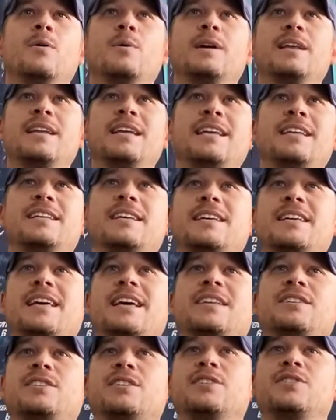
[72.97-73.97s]
We need to
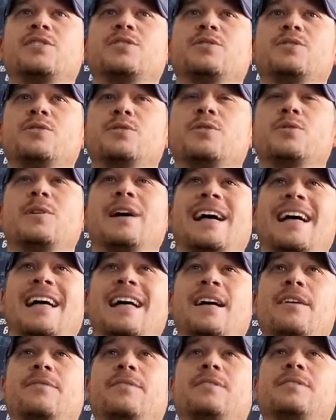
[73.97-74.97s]
get you to
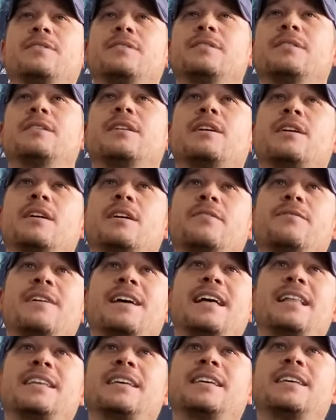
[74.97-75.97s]
Avalon
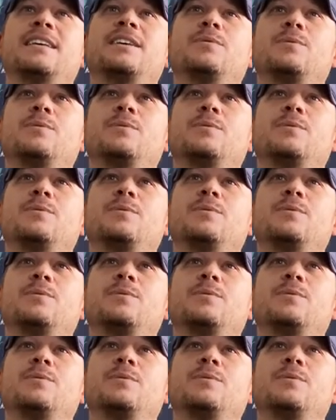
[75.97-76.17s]
Valley.